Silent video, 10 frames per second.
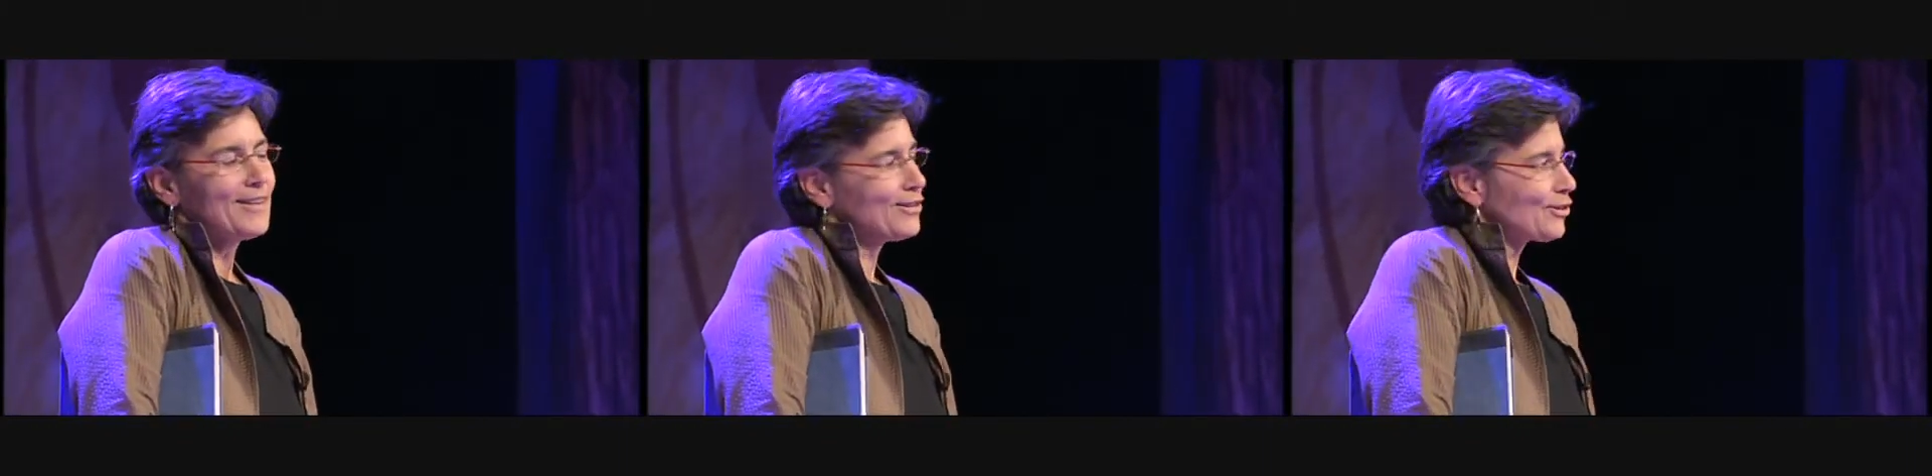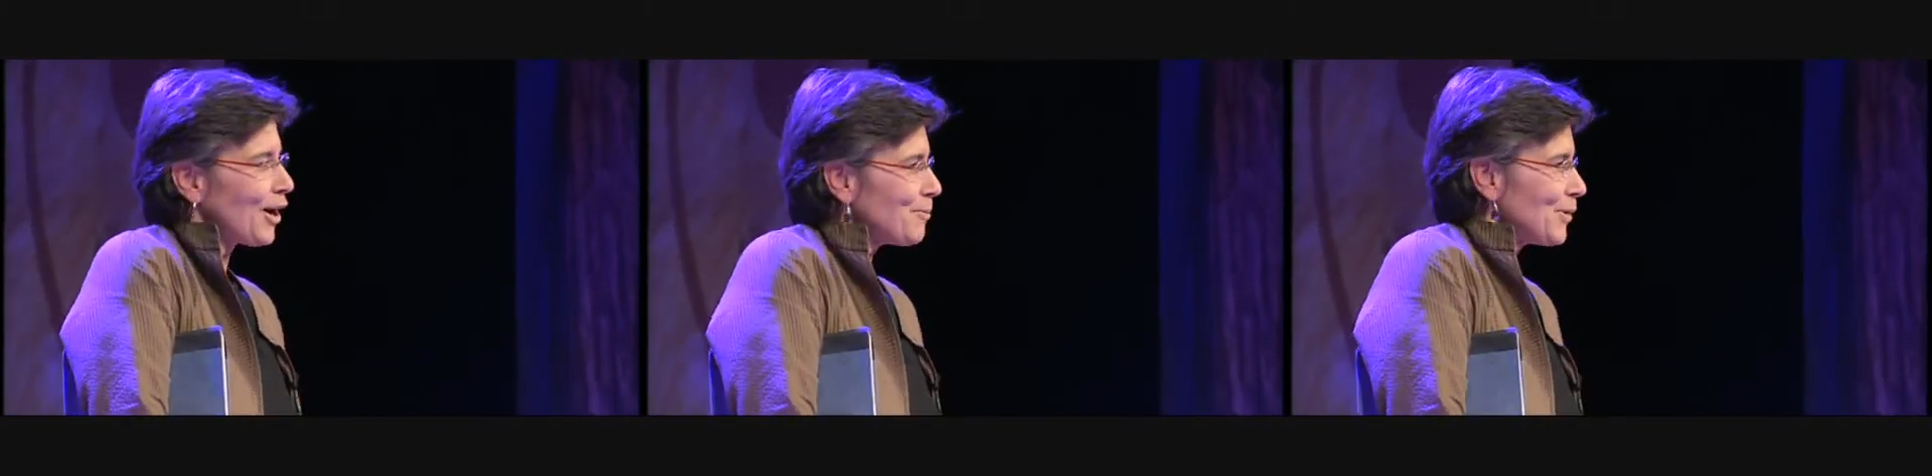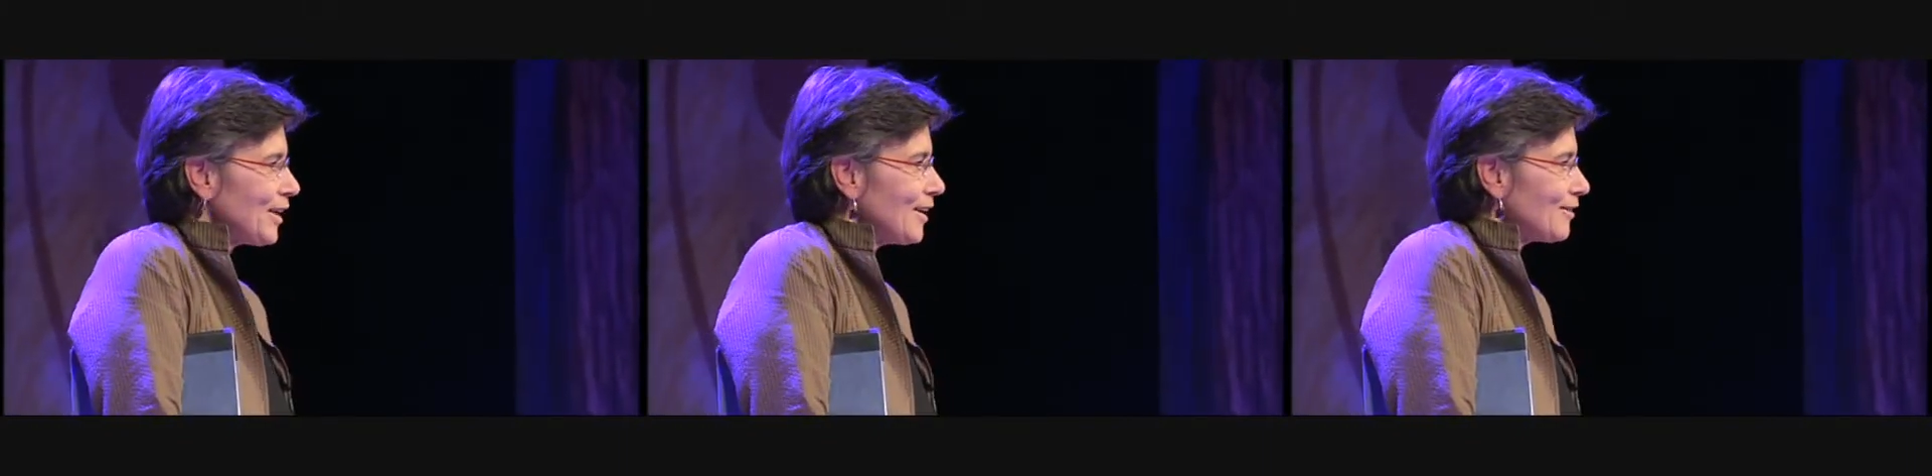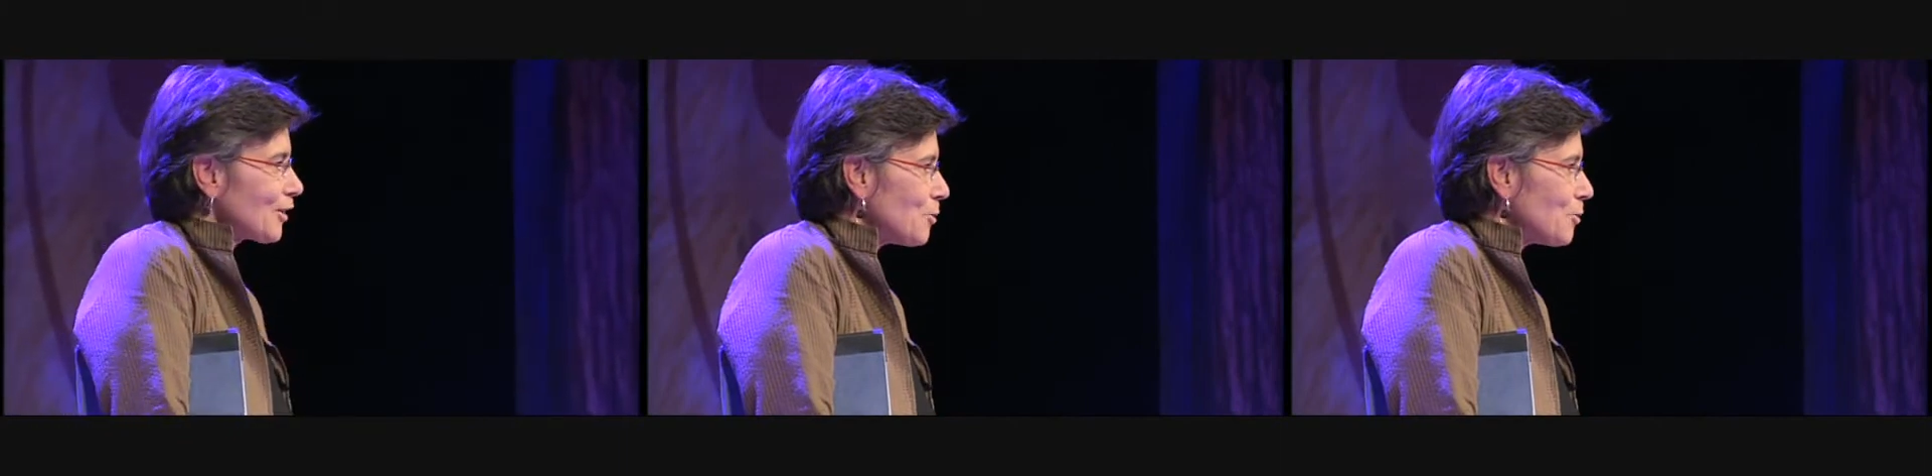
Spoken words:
this company is